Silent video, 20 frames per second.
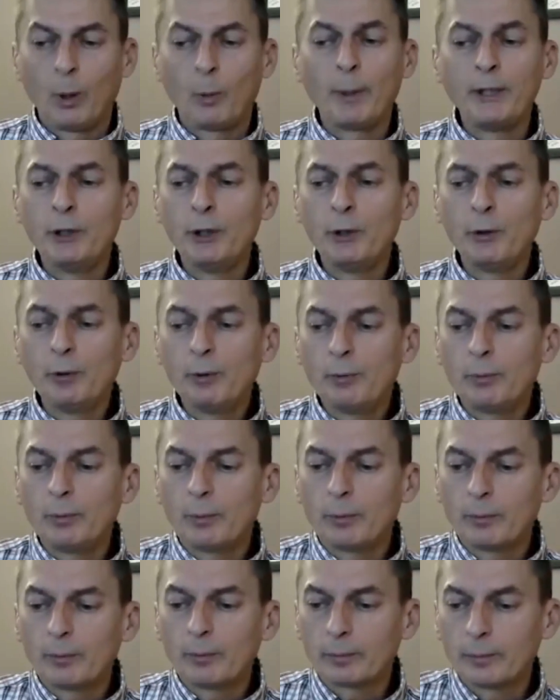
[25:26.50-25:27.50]
we knew,
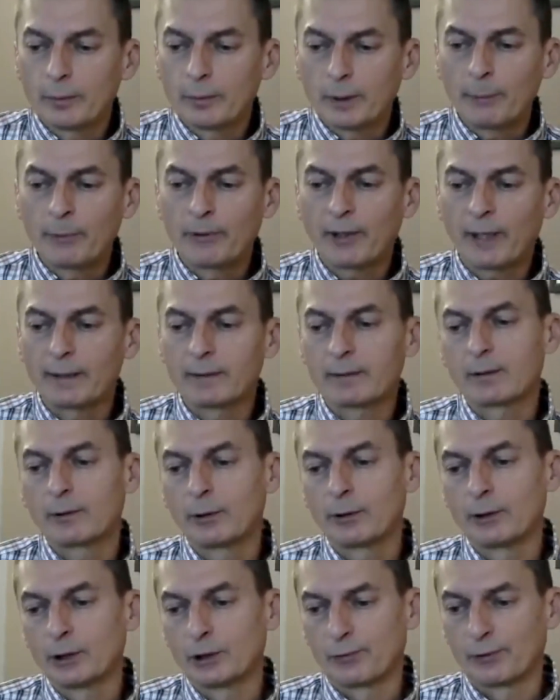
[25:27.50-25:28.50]
I mean, thank
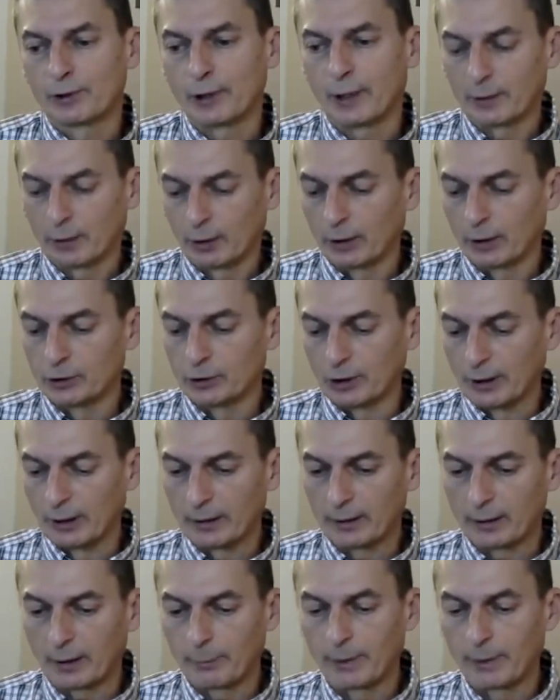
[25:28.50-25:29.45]
goodness for technology.